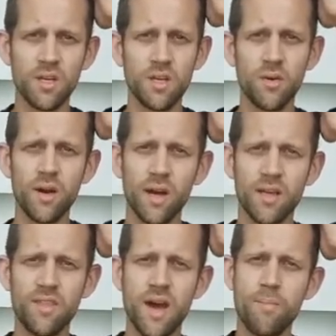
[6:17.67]
You know, in
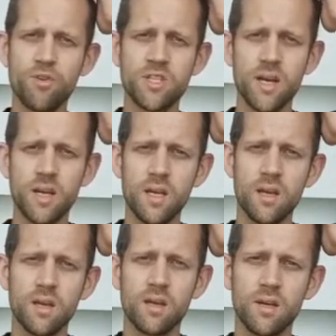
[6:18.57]
the Abra
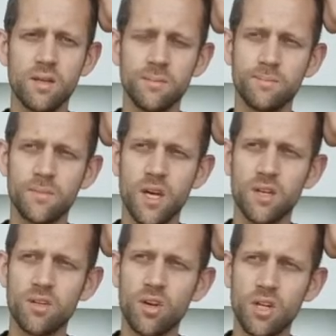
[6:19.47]
technique,
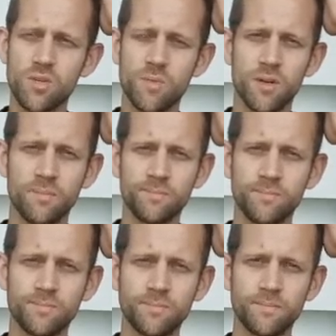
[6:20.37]
acknowledgement
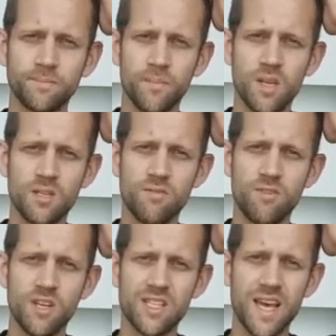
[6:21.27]
is the
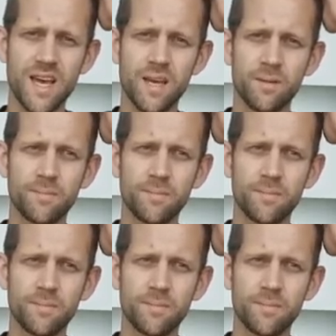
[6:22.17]
first A.